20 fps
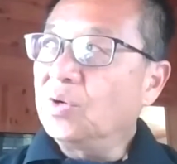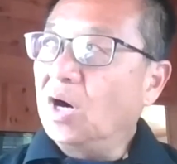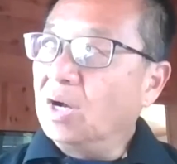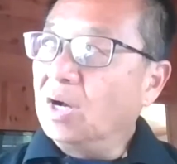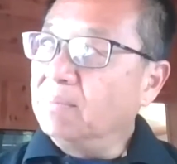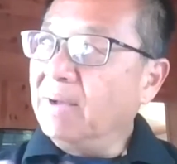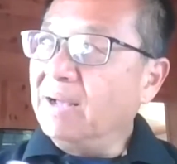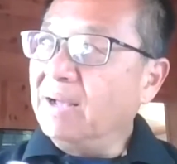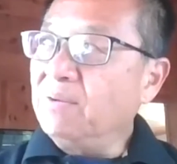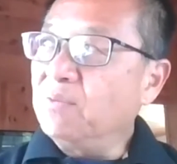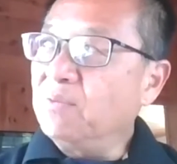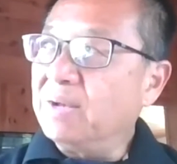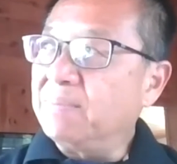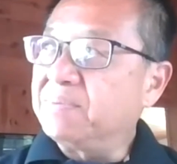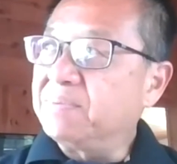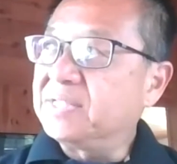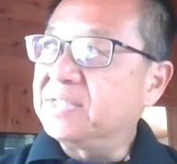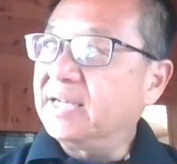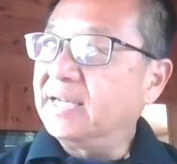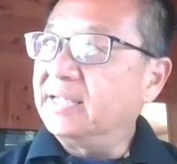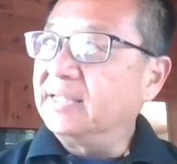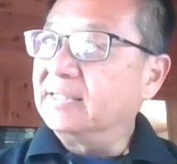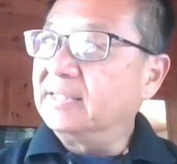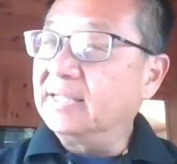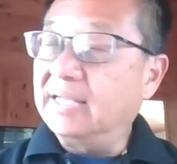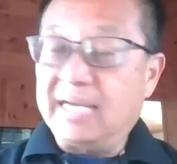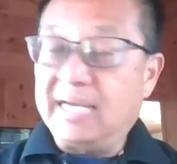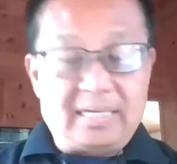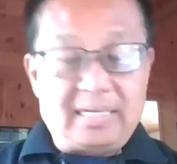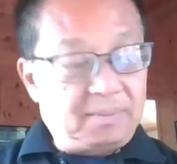on my website,
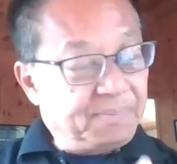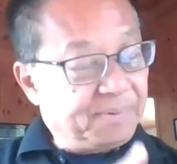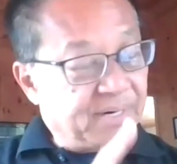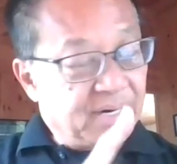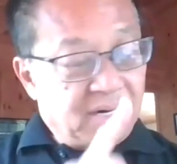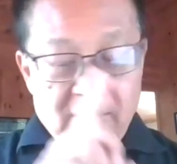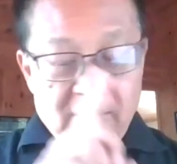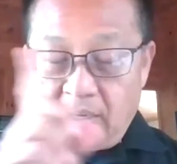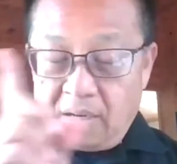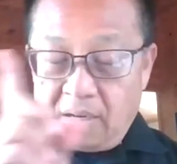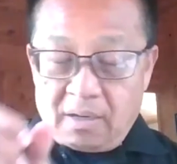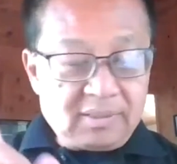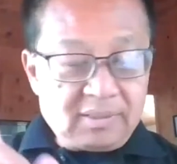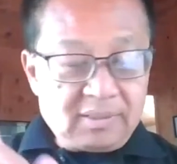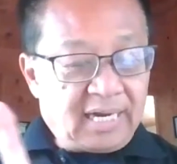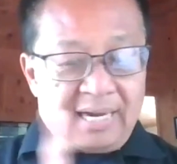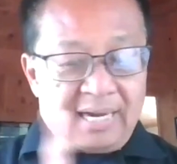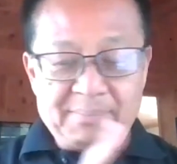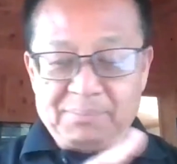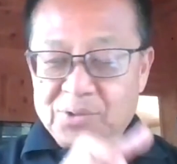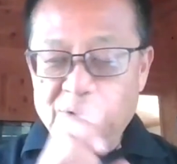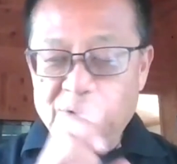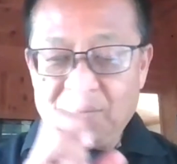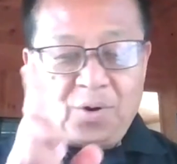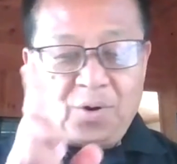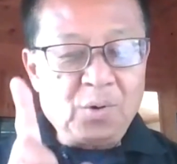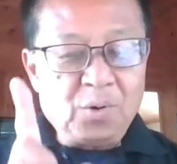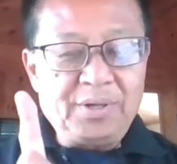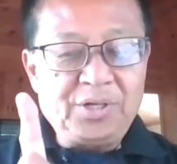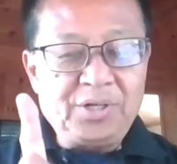it's been a long time, don't
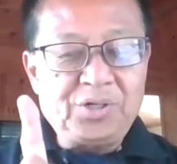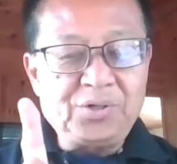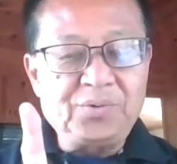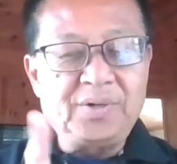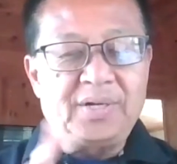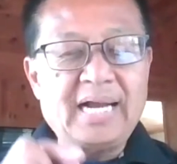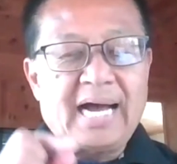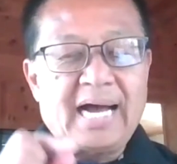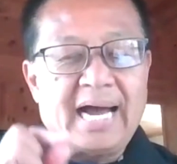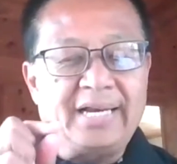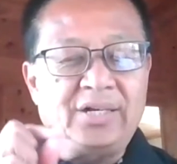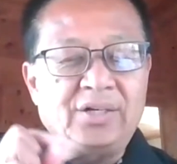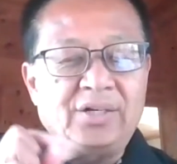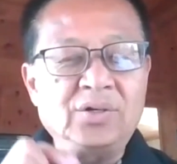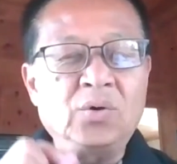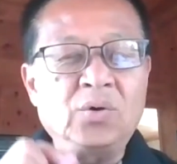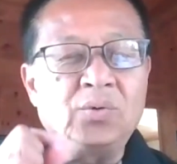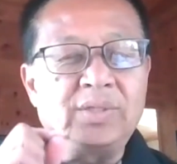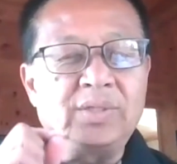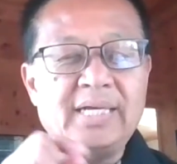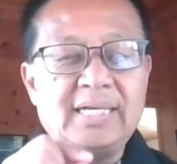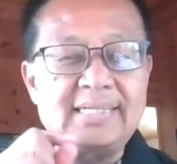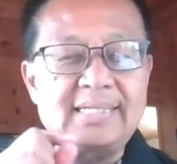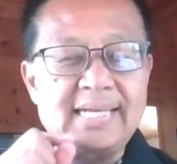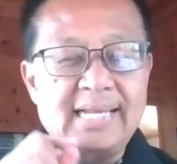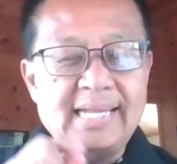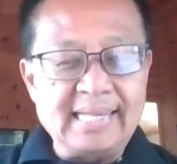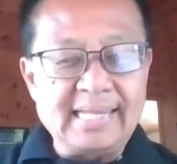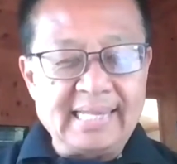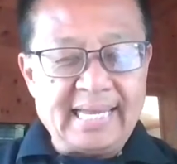hold me to it. I know there's
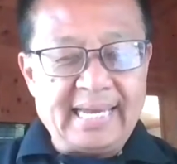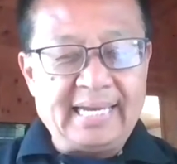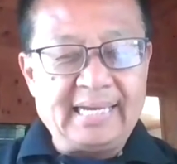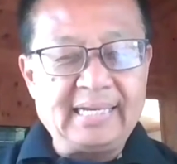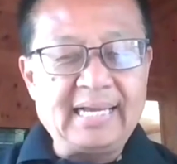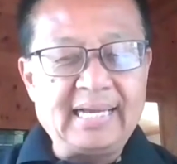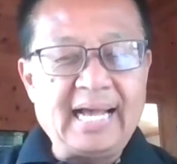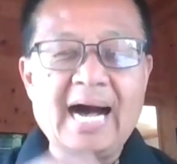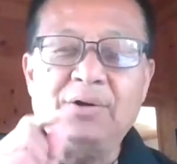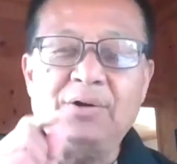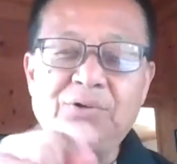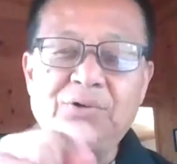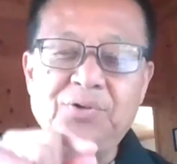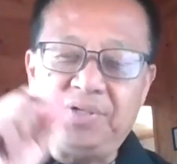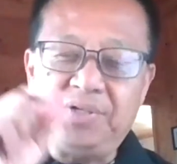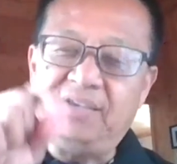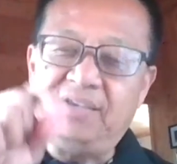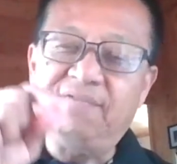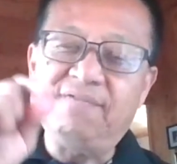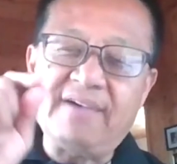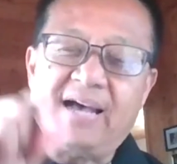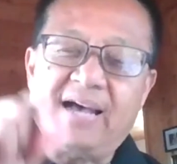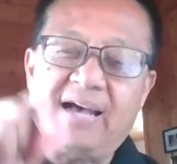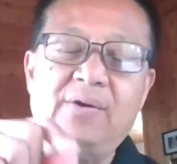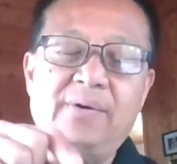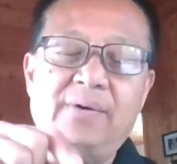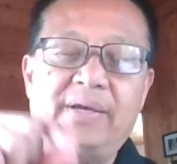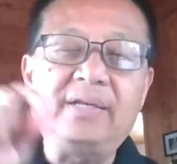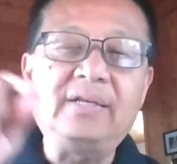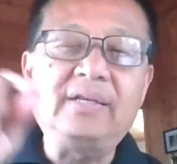a link how to
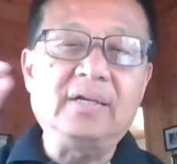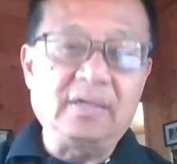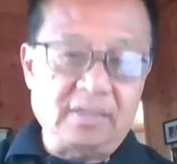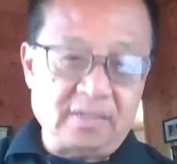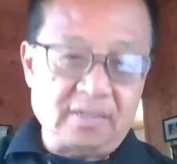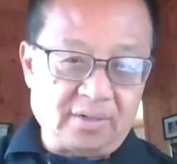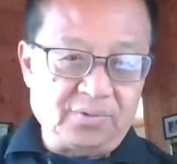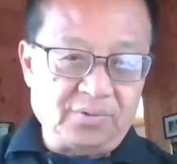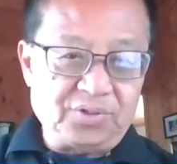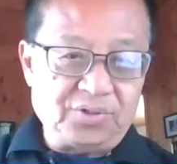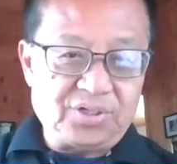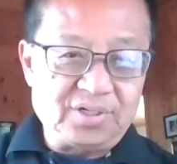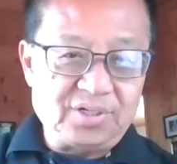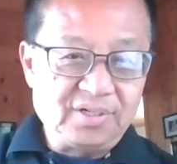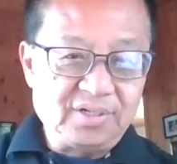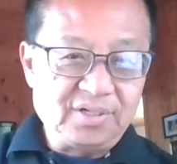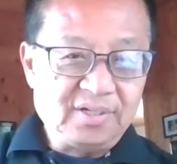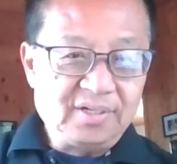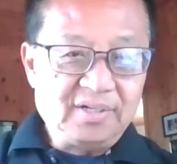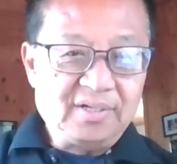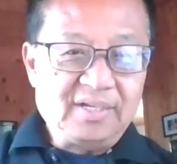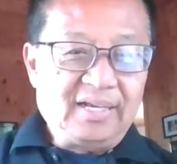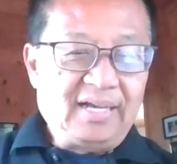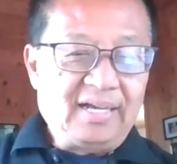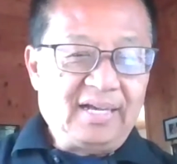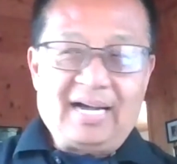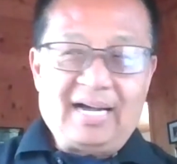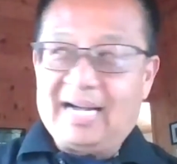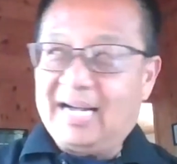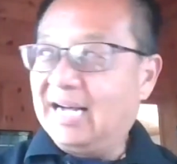evaluate a coach.
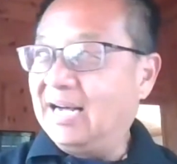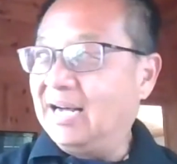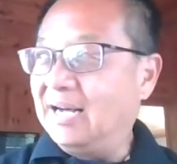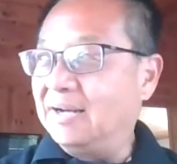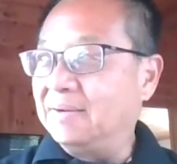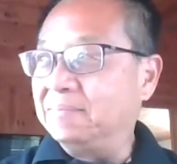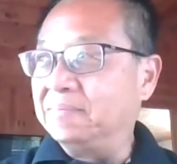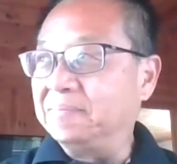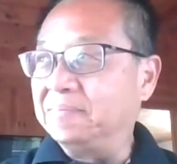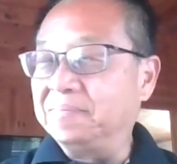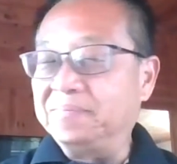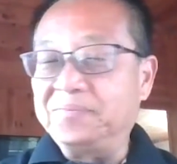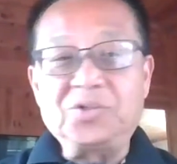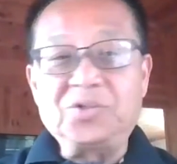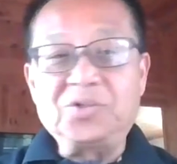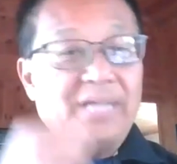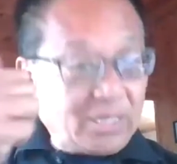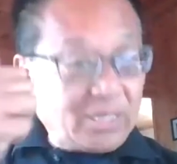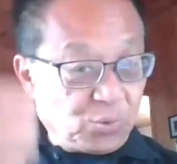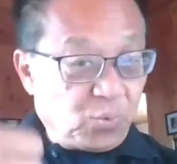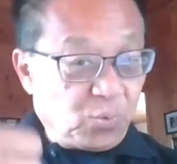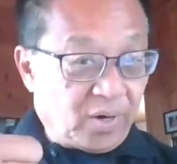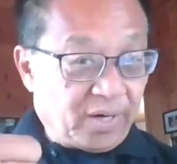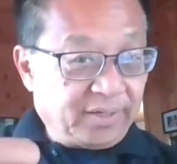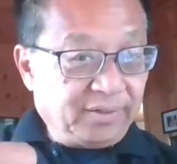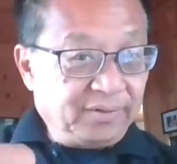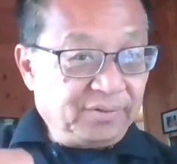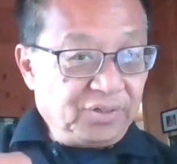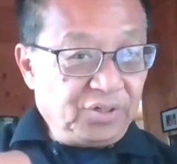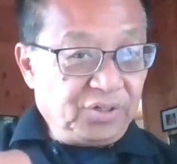So that's
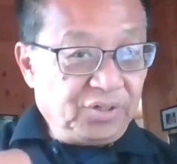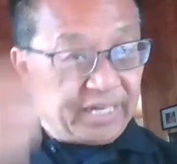one. You